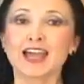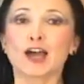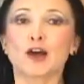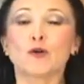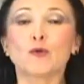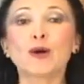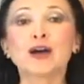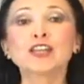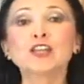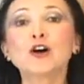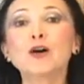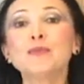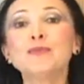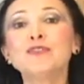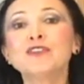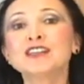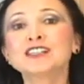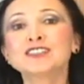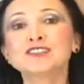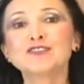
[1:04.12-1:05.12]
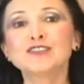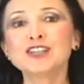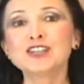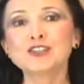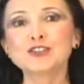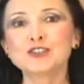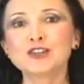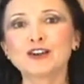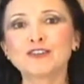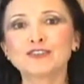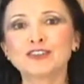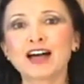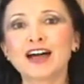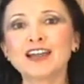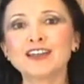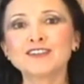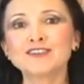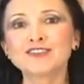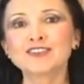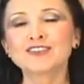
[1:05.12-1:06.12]
One obvious feature of
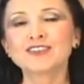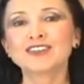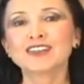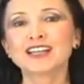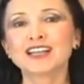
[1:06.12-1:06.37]
life